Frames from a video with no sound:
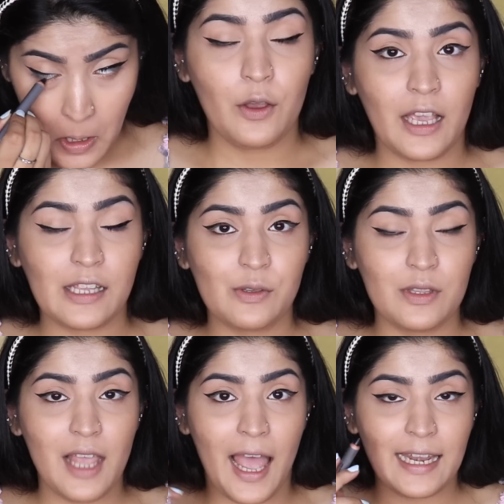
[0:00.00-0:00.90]
Okay,
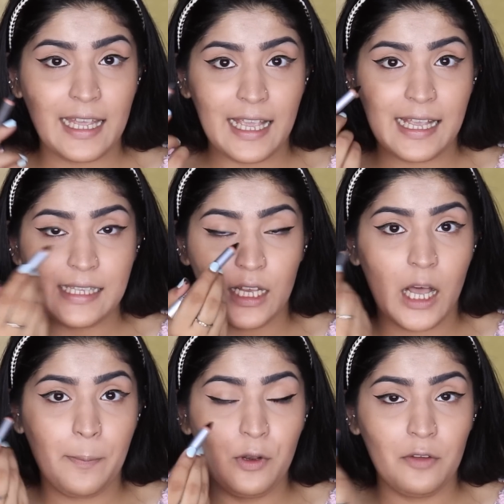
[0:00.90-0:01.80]
so that is a
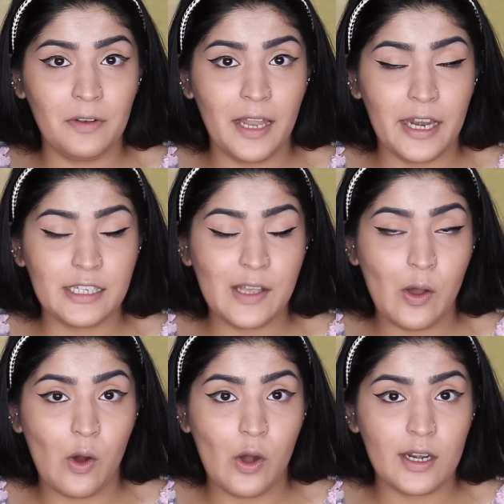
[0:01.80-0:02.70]
couple of layers
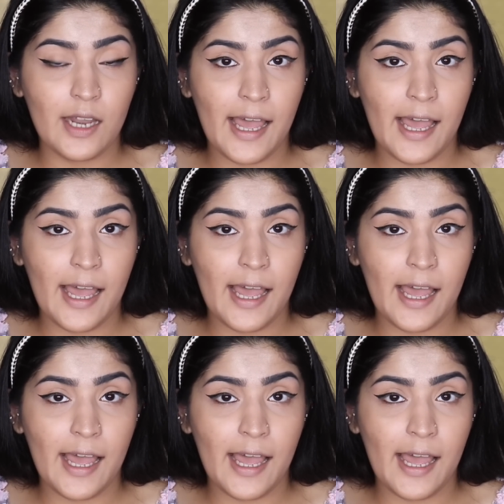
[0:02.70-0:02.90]
on,